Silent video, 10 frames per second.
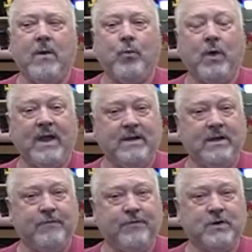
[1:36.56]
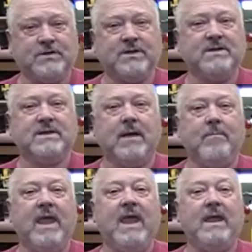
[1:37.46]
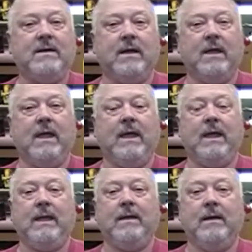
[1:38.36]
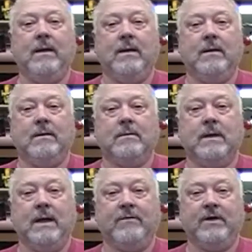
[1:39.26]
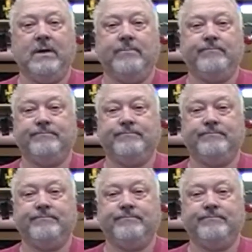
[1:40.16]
What I did first is I made a kind of